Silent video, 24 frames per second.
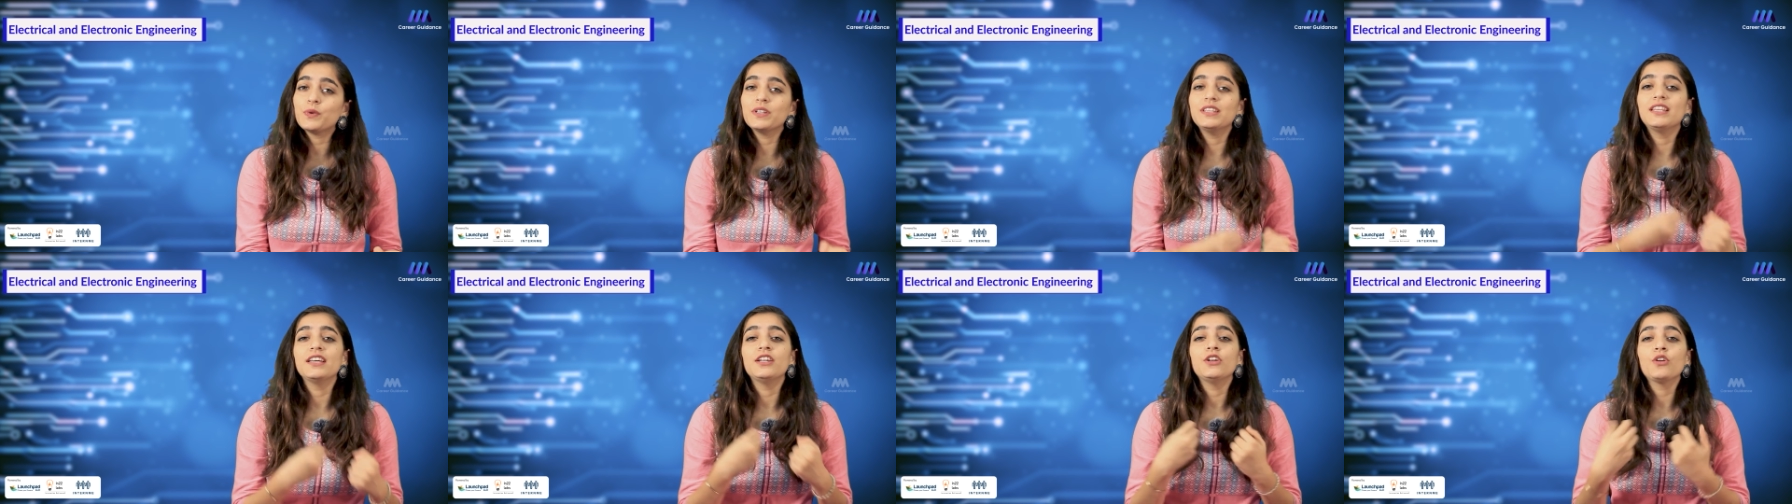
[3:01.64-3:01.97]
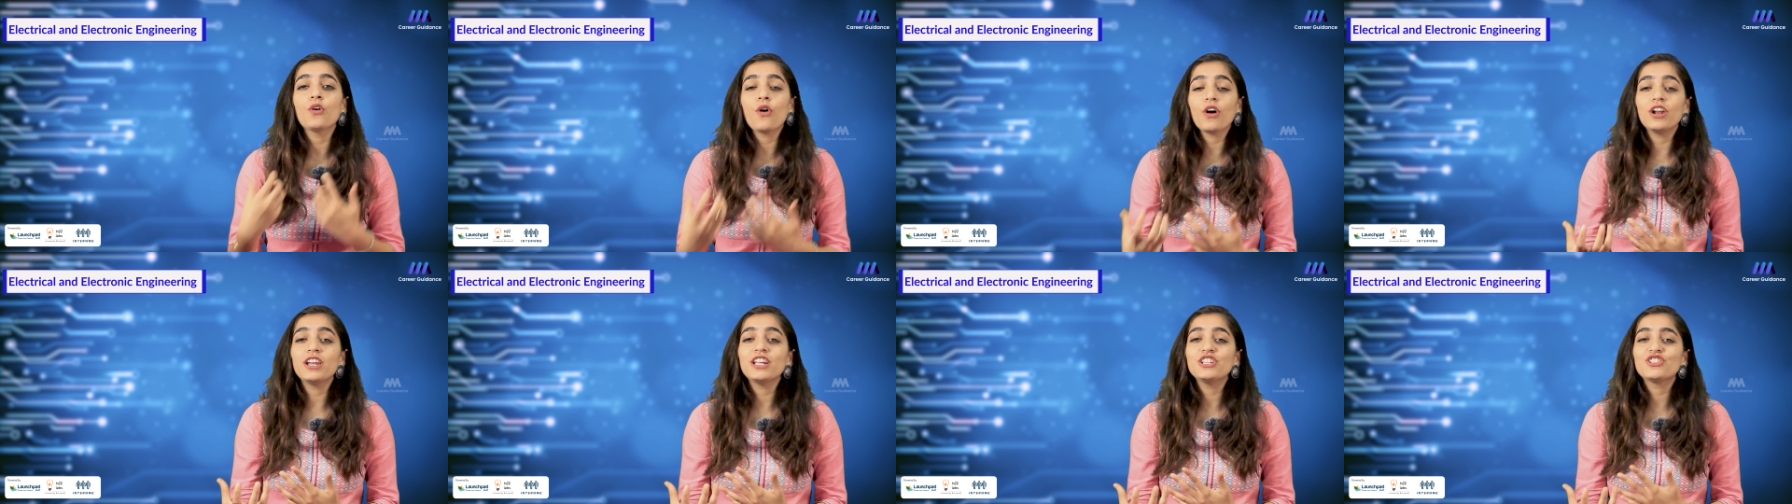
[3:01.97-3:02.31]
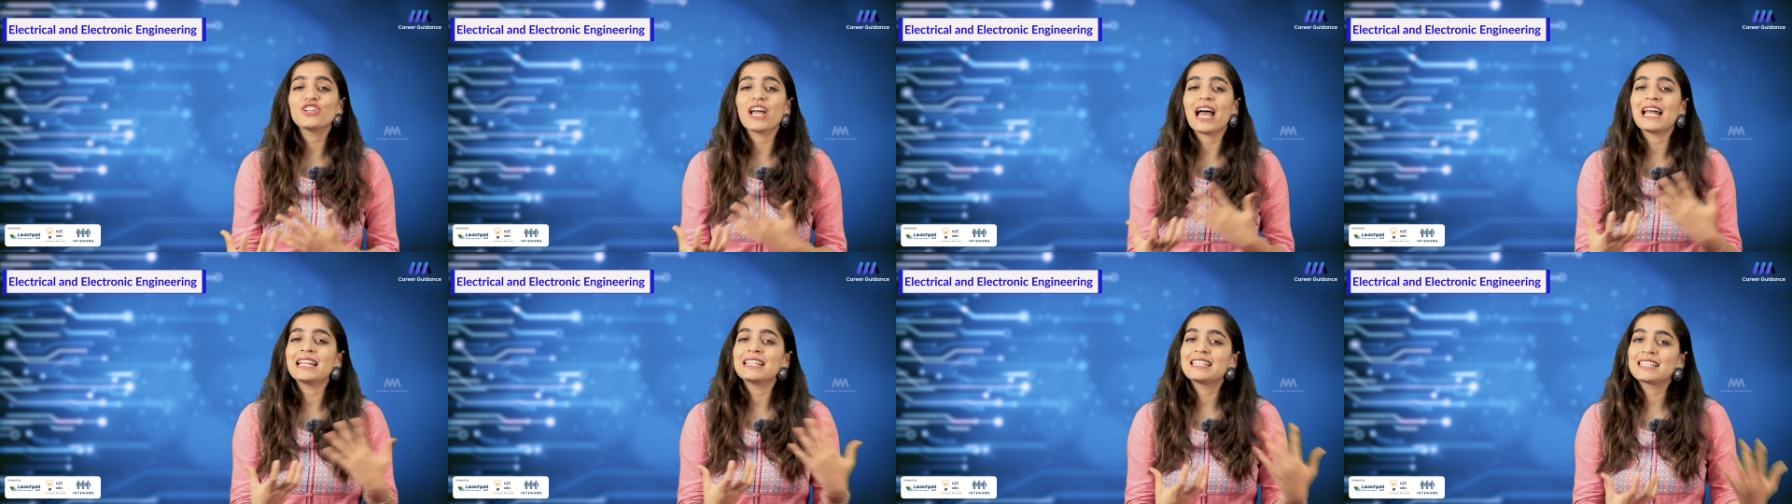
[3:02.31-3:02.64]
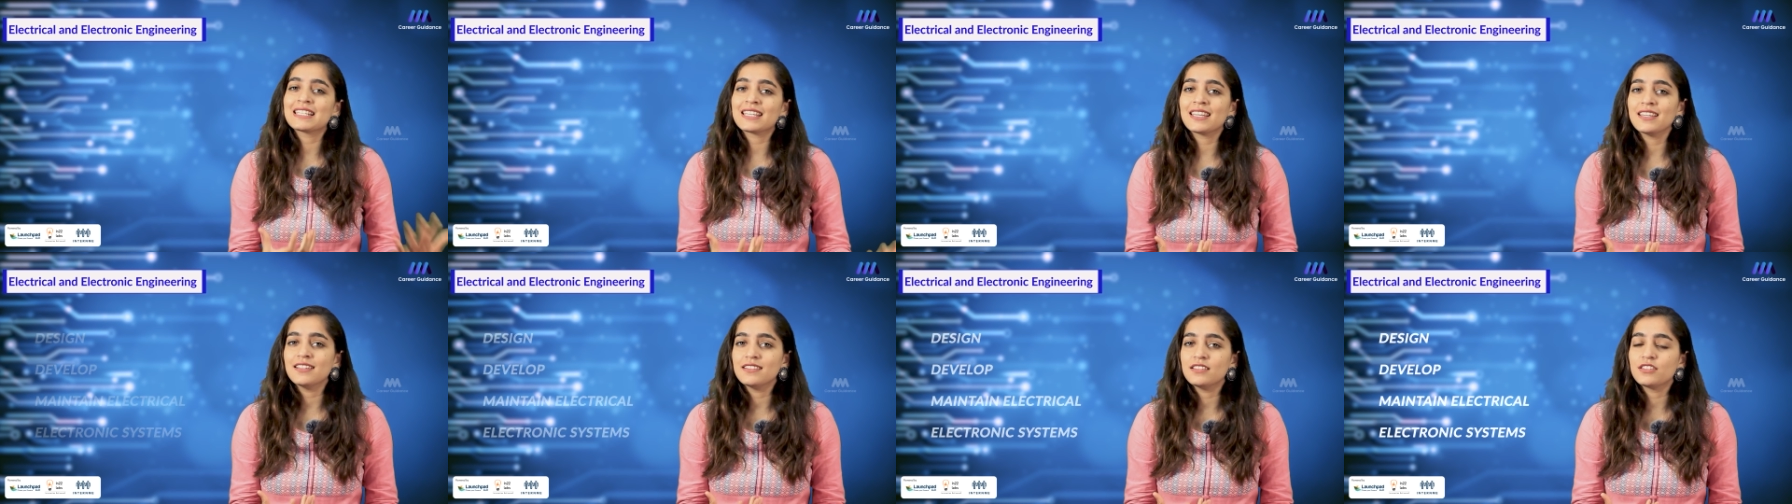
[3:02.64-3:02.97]
with the knowledge and
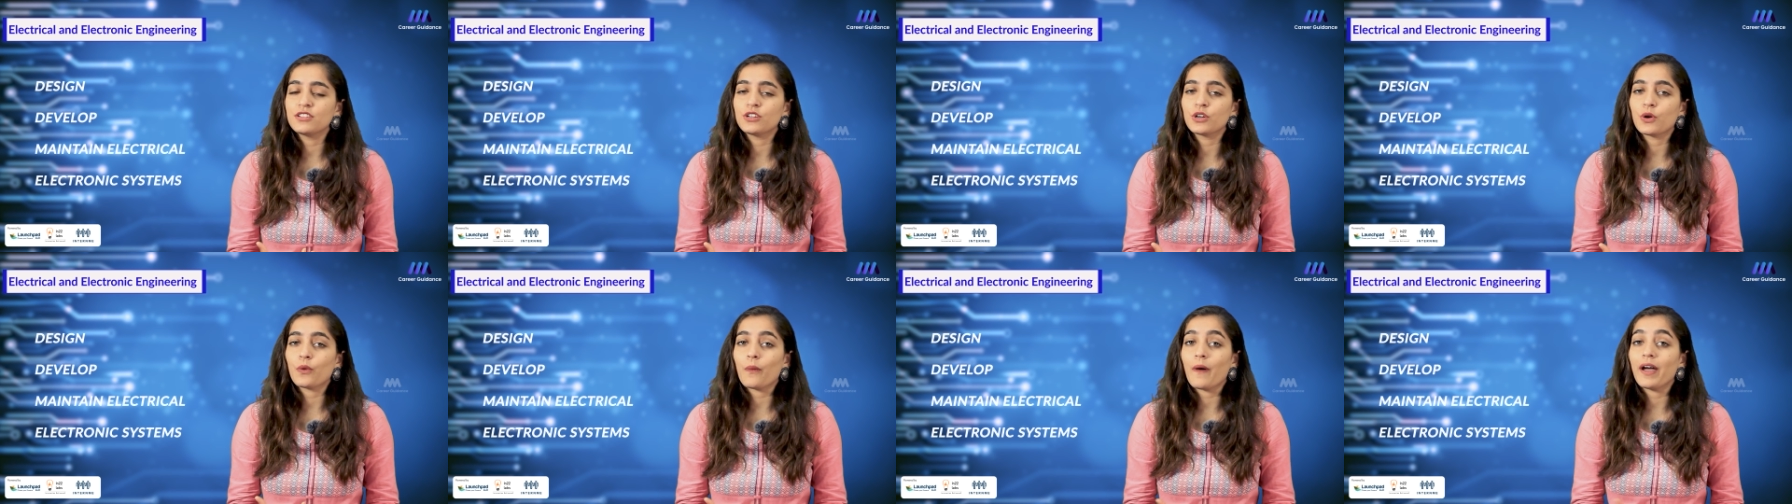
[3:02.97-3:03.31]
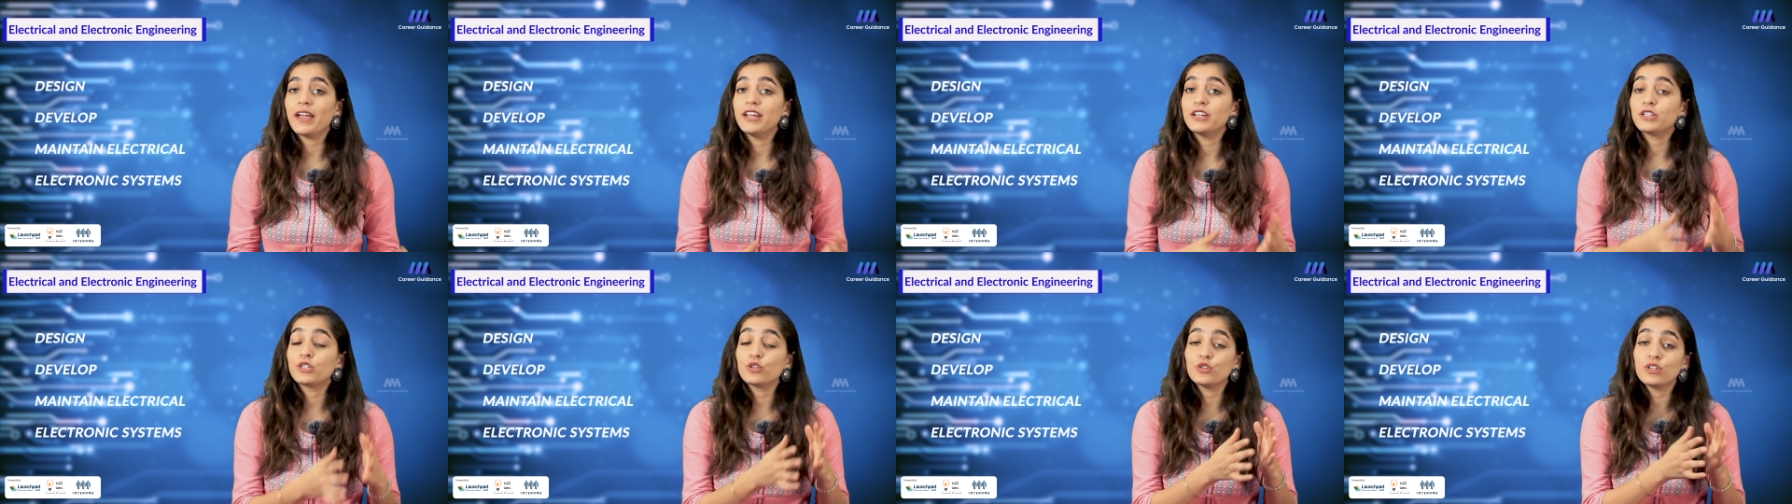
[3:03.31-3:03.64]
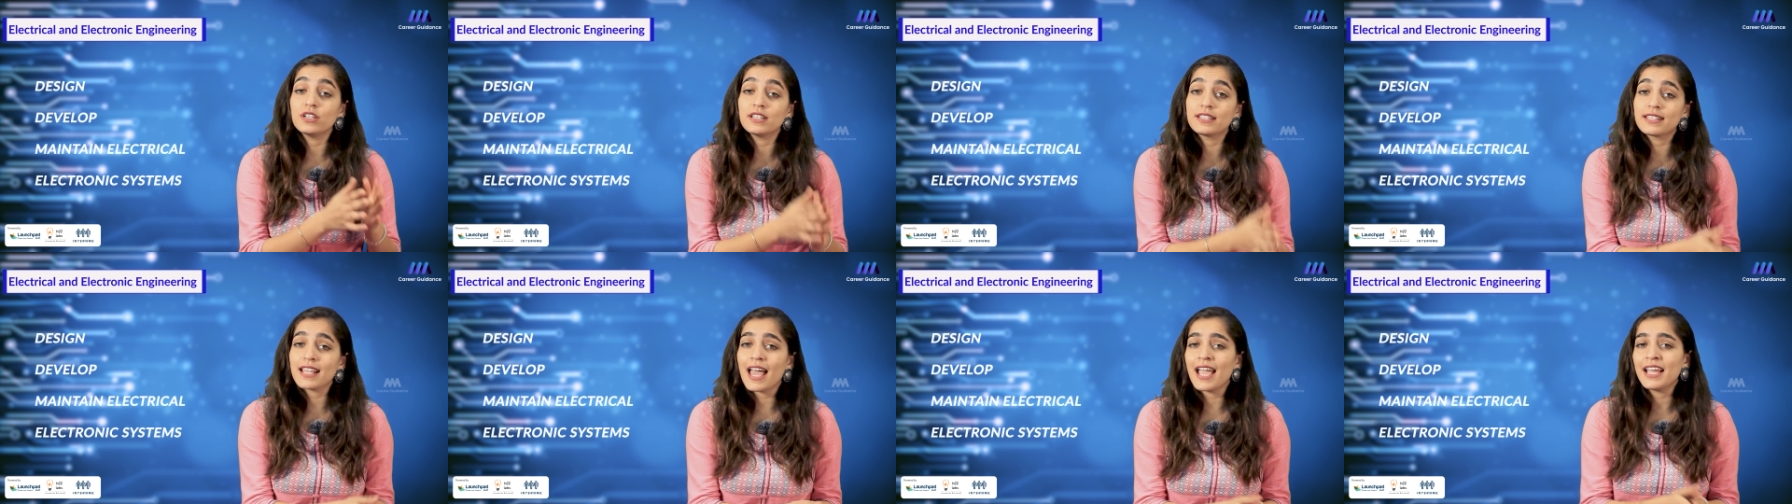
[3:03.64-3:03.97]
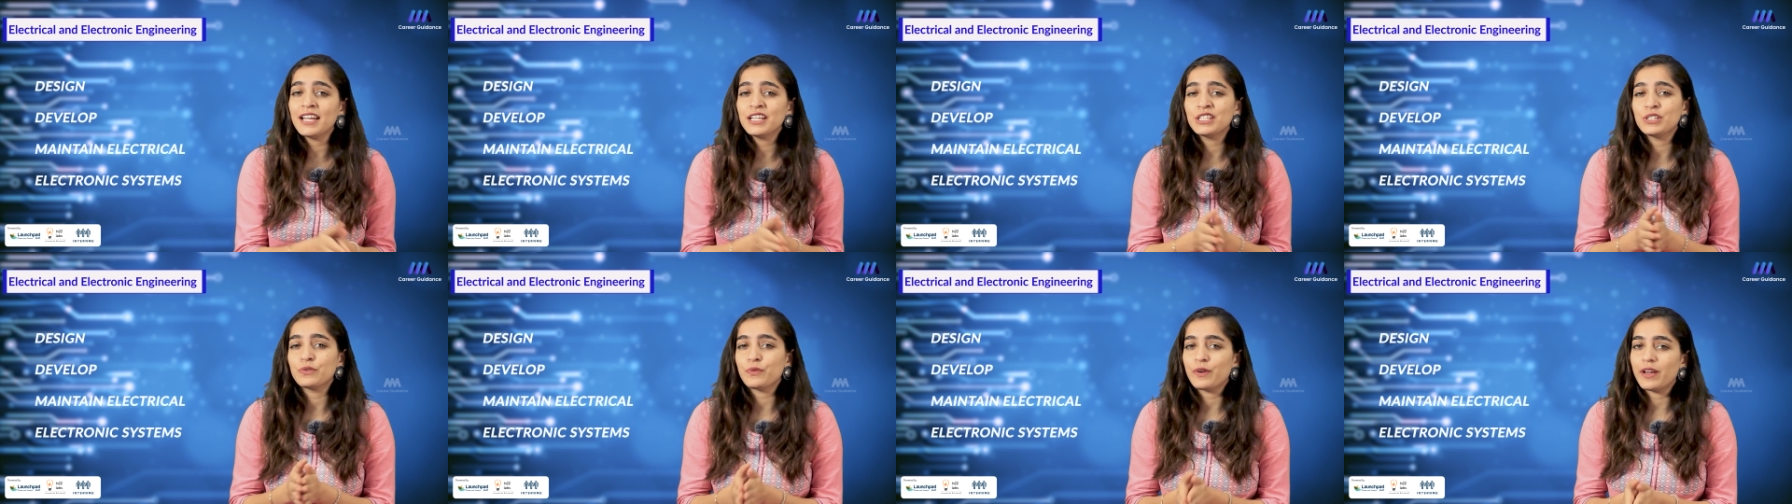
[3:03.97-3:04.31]
skills required to
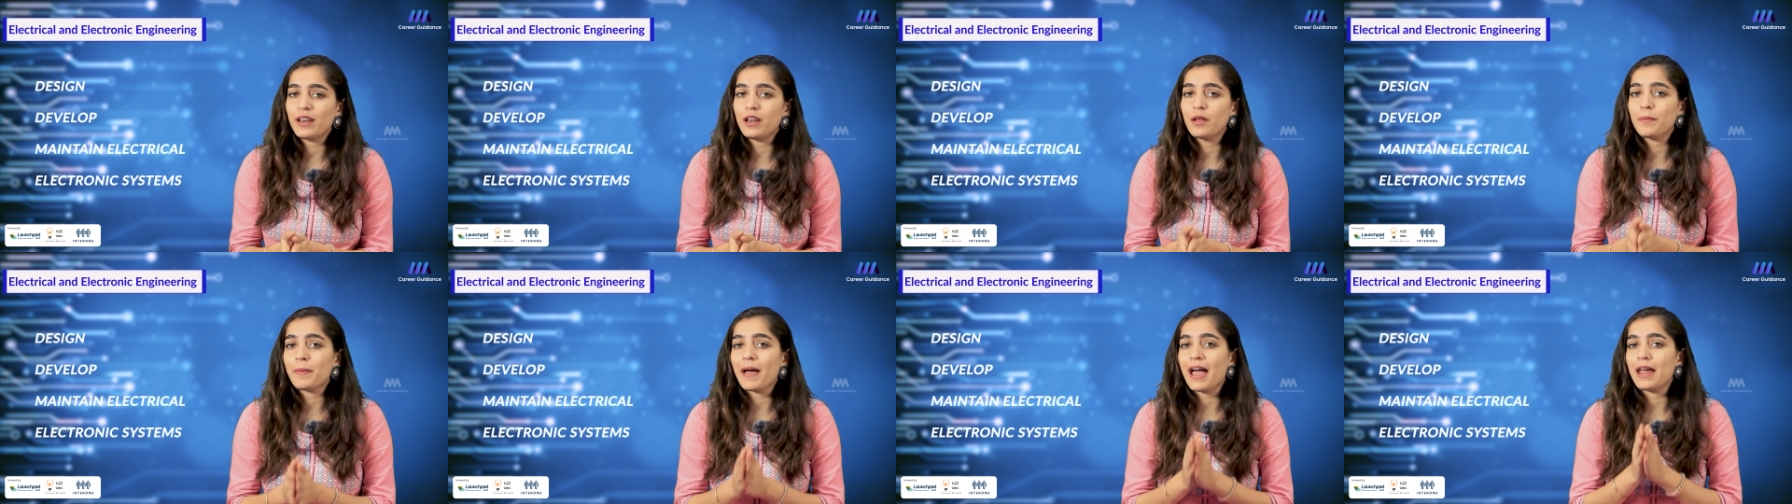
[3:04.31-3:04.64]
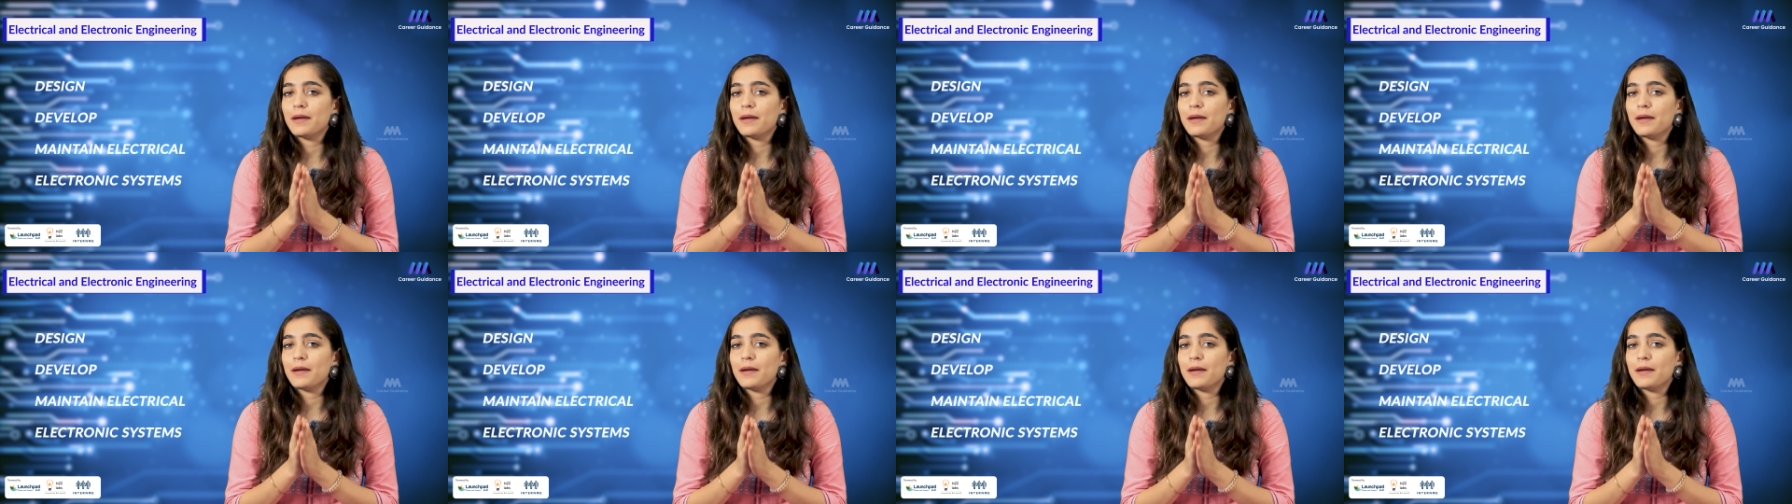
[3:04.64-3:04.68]
design, develop,